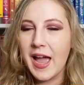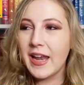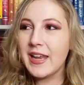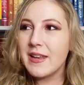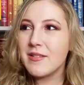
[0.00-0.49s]

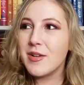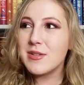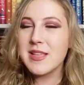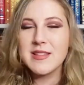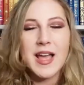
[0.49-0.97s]
I didn't
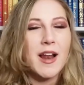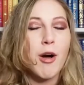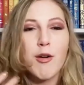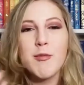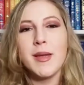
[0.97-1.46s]
notice that not
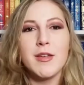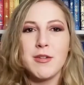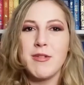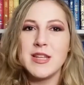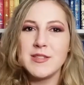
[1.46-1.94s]
all of my
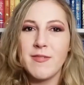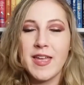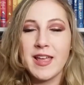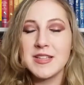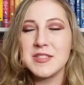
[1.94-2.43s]
Goodreads
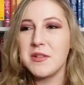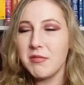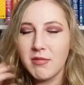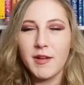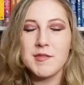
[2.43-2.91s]
fans
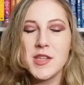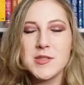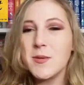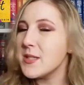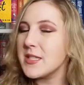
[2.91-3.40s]
loved
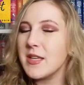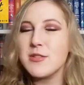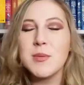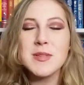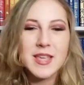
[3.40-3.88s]
this one. It
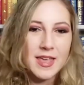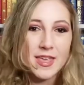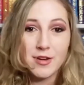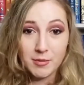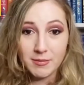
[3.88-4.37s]
was almost like a
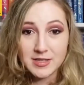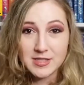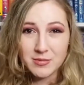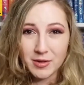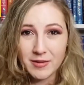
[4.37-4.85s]
hit or
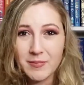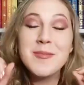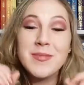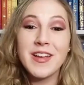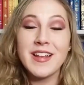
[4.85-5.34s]
miss one,
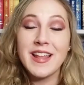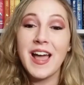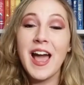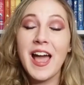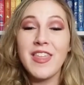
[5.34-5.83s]
but
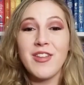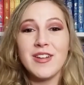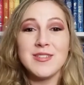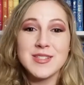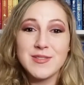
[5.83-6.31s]
I
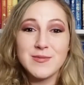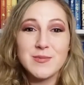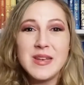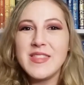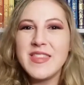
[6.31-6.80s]
thought it was
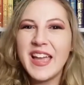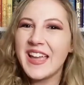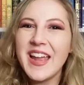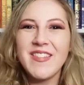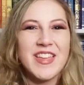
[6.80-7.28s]

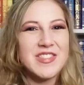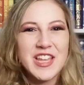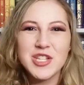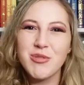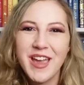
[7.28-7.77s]
that kind of
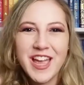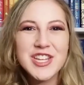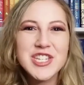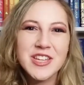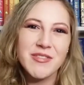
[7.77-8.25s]
that
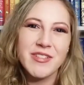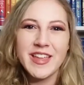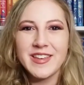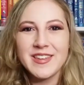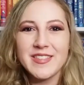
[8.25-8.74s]
trashy
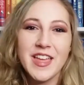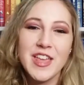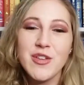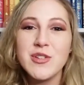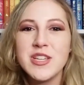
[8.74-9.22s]
lit
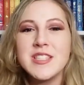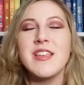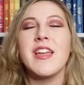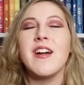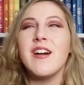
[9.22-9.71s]
that you just
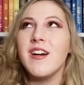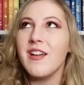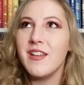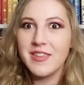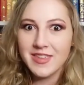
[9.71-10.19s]
like,
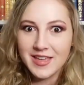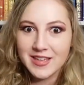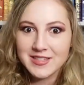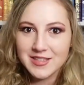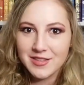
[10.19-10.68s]
oh
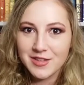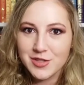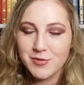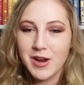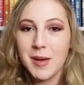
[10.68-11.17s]
yes, the
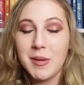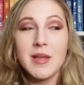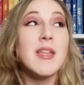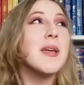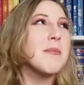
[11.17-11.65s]
drama.
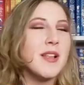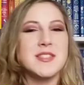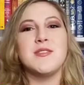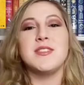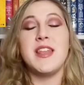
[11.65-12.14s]

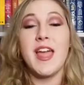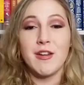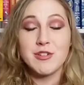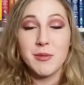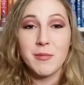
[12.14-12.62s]
Plus there was an
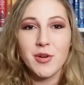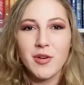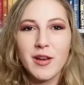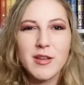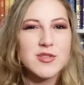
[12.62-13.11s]
actual
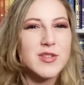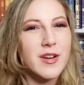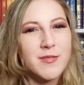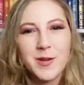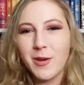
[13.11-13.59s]
murder and I was
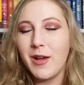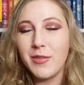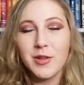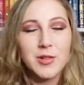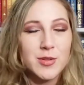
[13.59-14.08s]
trying to figure
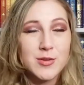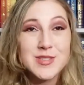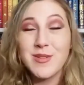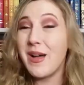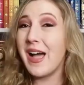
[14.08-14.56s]
out the clues,
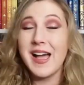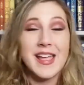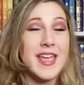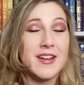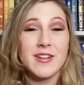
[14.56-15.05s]
so
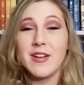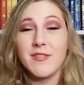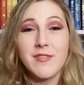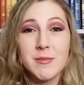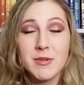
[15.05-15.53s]
I had a ton
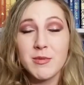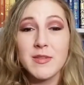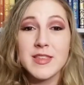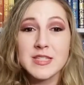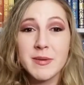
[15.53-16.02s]
of fun
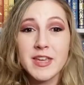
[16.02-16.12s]
between these